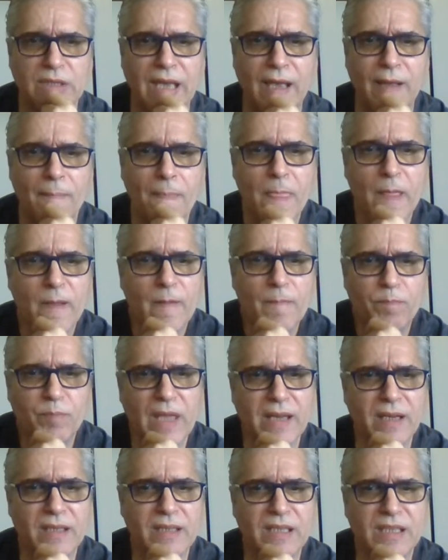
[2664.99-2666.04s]
Yeah,
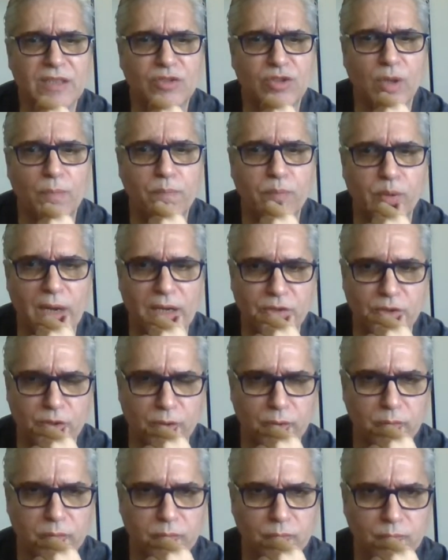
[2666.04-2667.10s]
that'll ease the
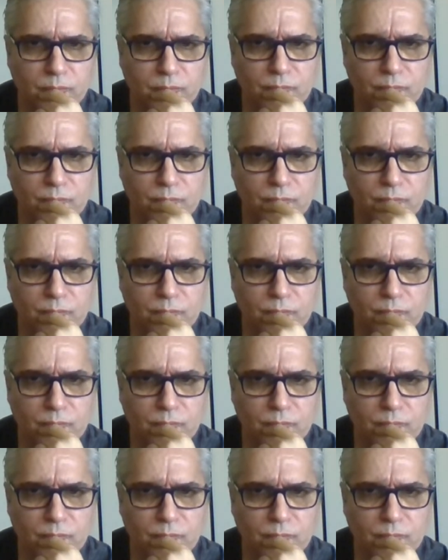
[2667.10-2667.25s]
pressure.